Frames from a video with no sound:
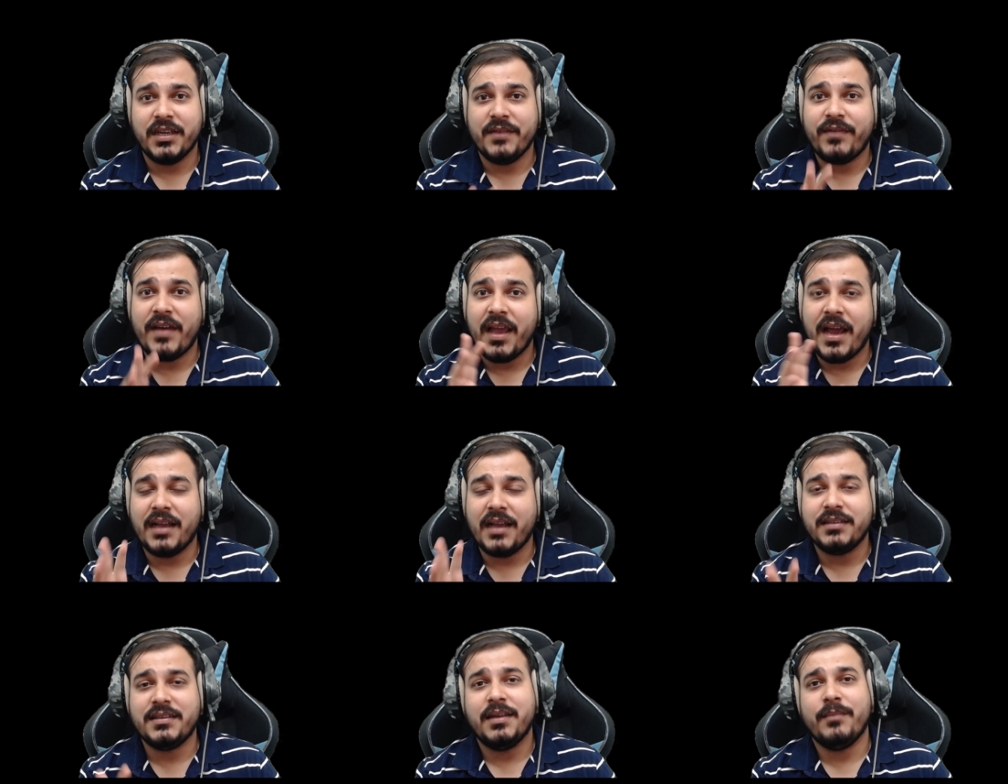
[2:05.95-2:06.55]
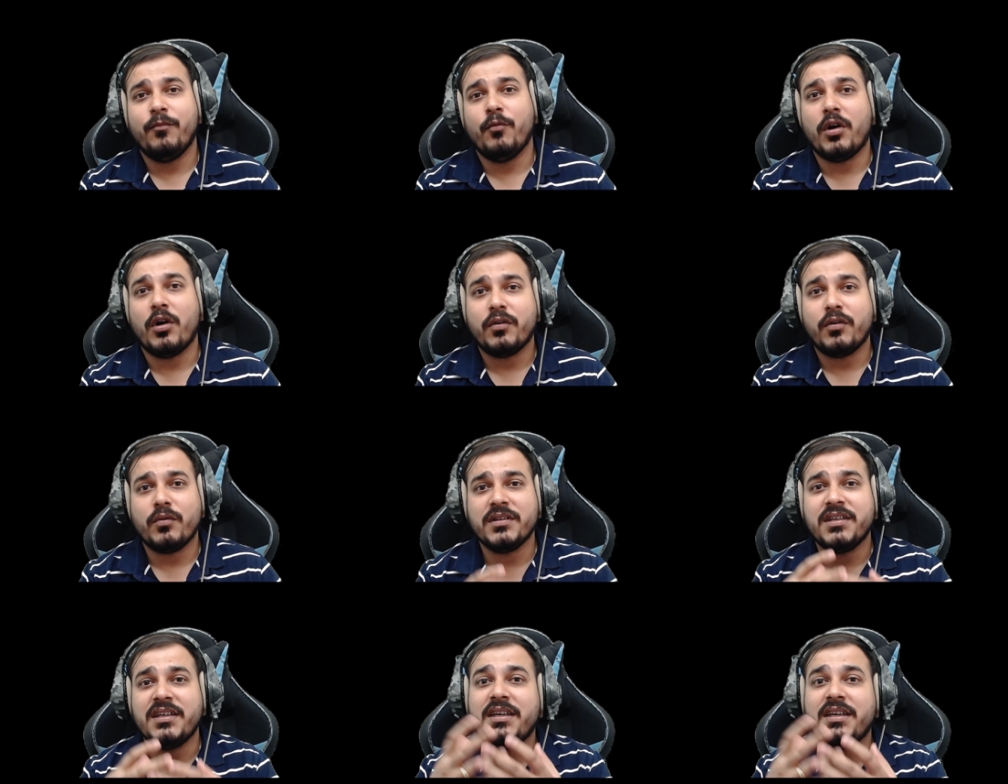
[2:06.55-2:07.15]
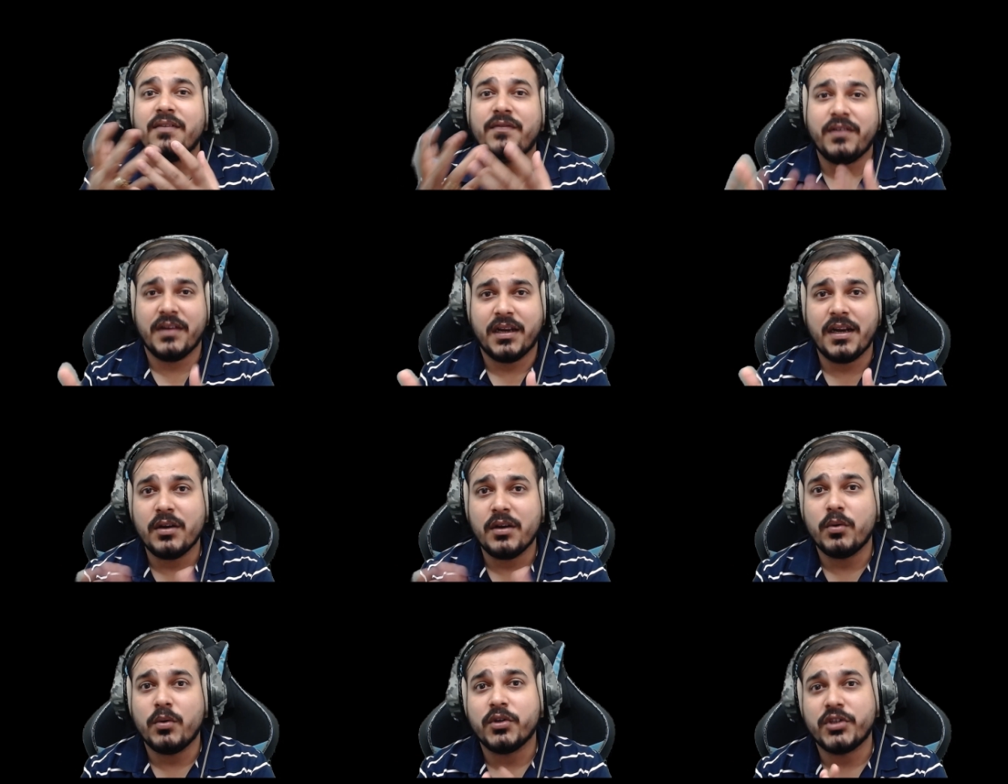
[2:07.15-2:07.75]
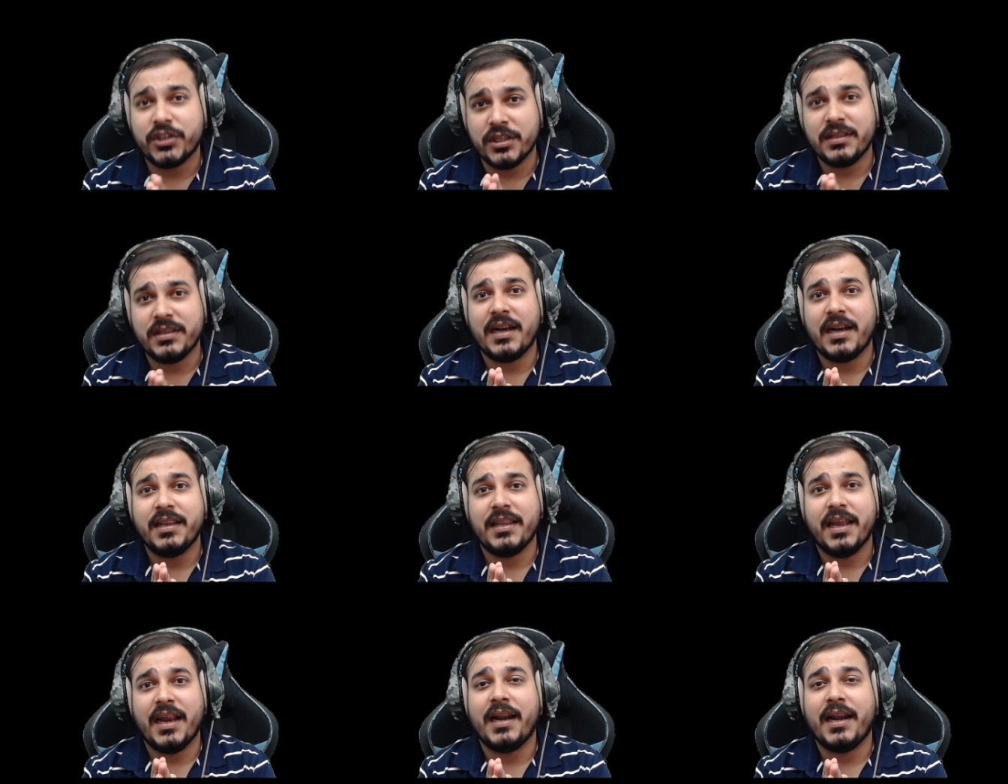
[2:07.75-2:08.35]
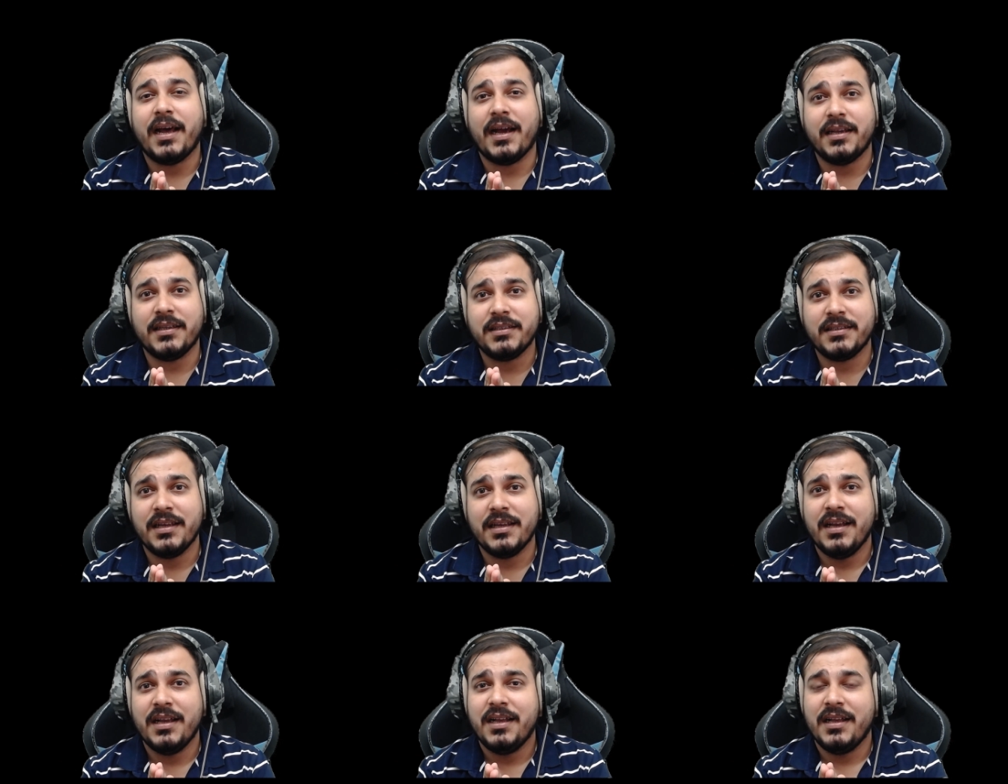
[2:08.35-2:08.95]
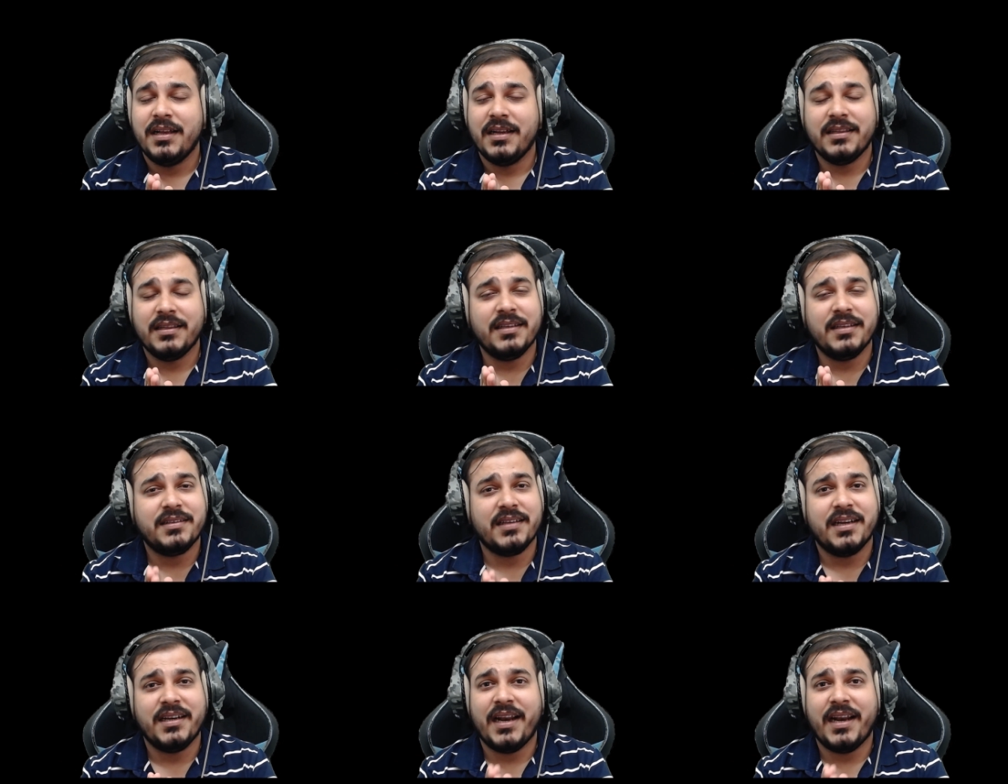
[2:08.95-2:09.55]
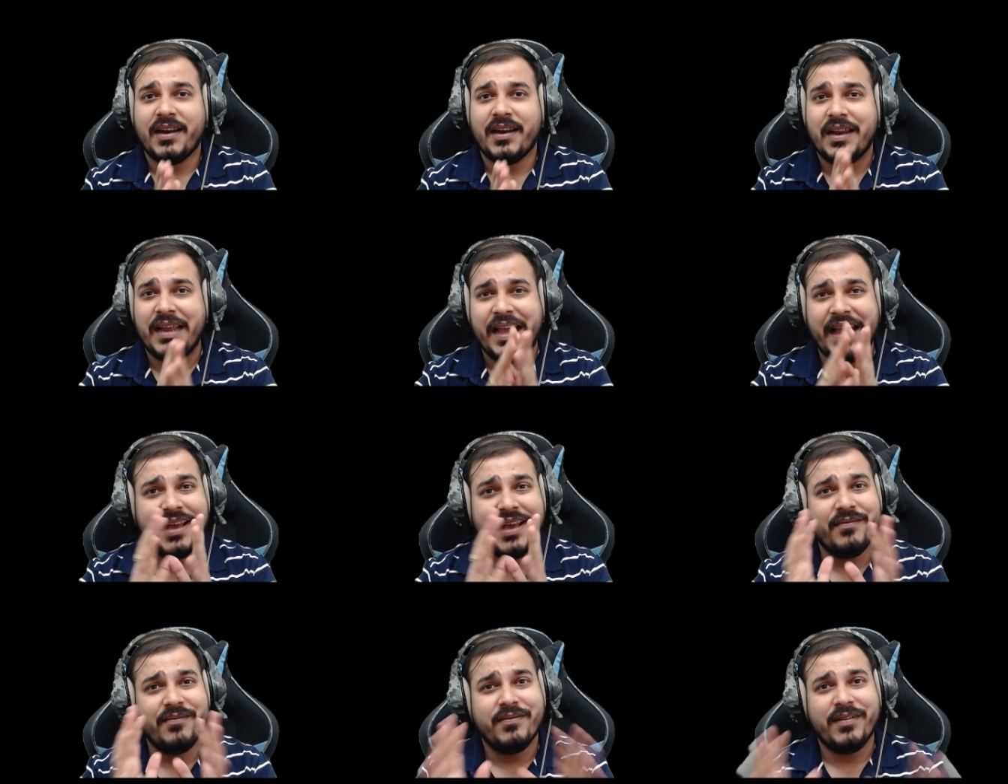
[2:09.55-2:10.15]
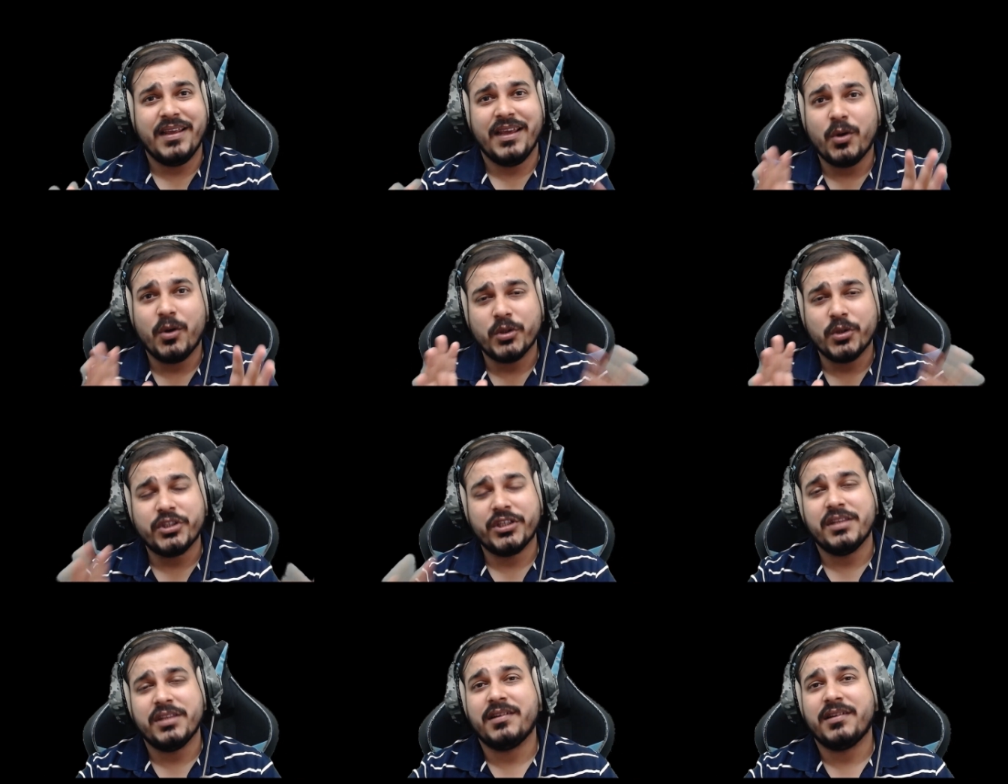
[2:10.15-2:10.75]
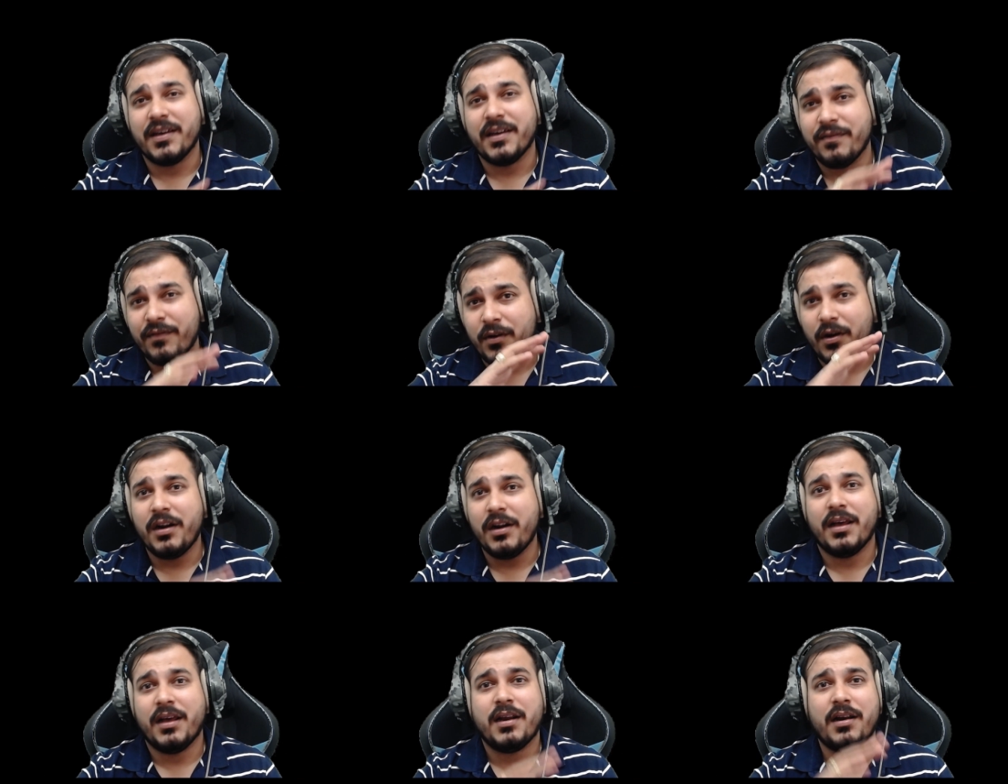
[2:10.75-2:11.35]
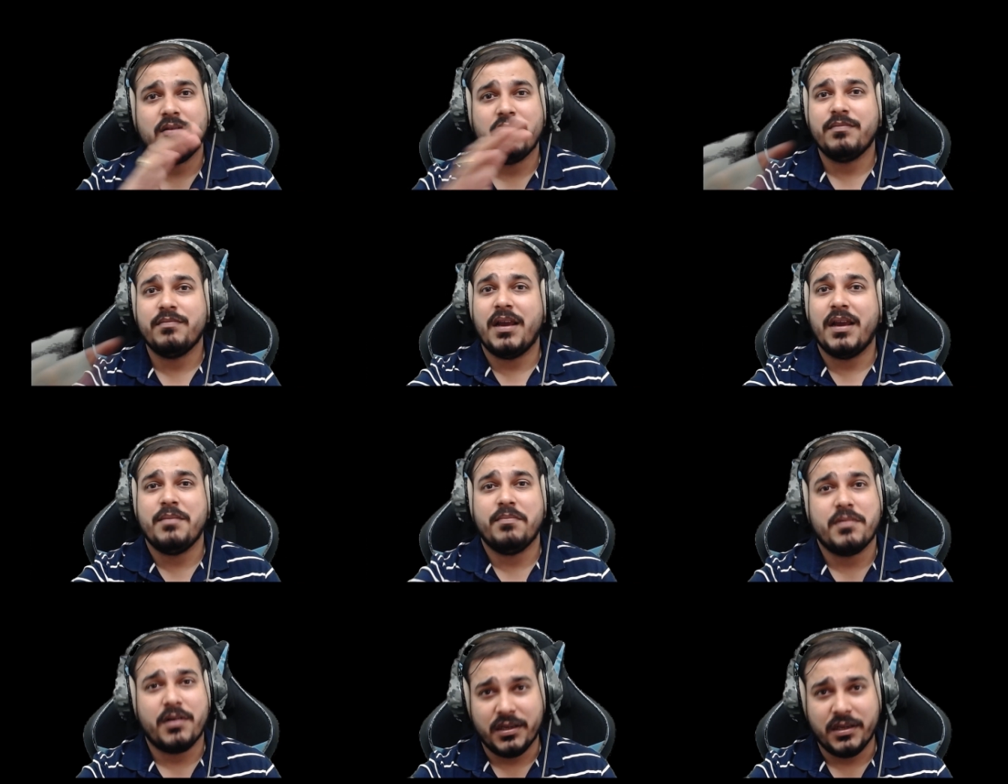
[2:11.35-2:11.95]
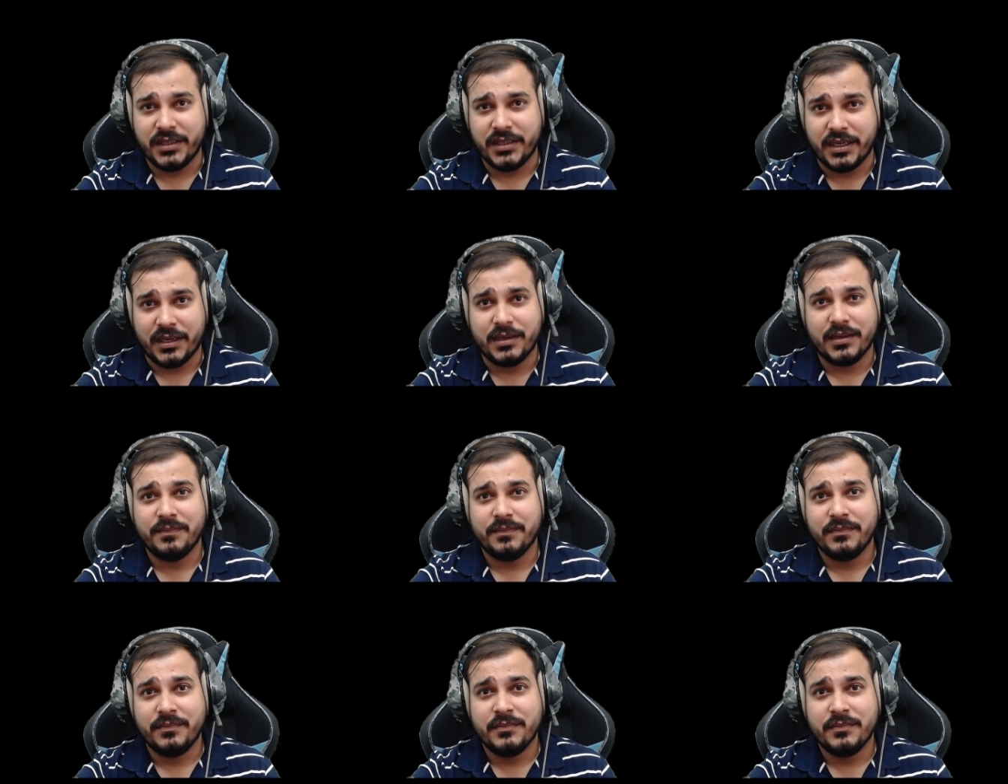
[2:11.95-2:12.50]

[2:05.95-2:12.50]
If I asked them what was the difficult question that they had asked, they said that every question revolved around my project.